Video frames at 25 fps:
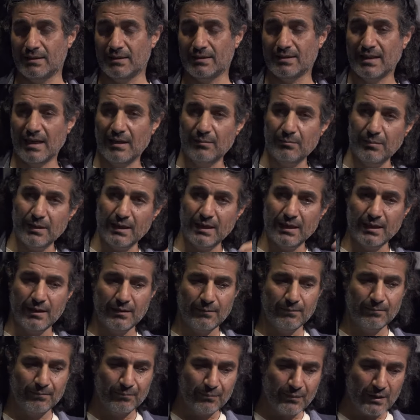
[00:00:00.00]
It can be,
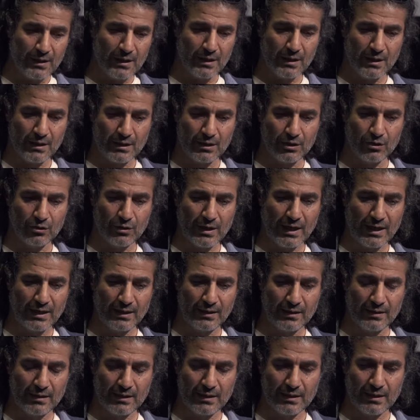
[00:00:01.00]
you
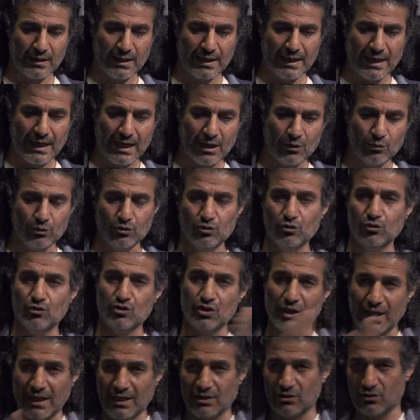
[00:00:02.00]
can allow to
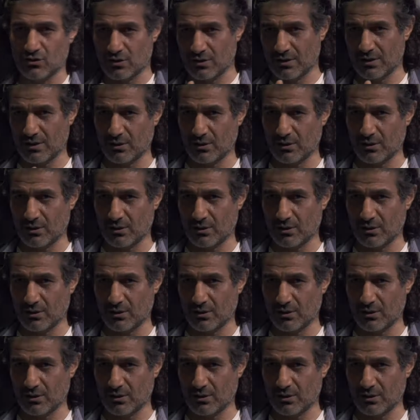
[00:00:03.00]
change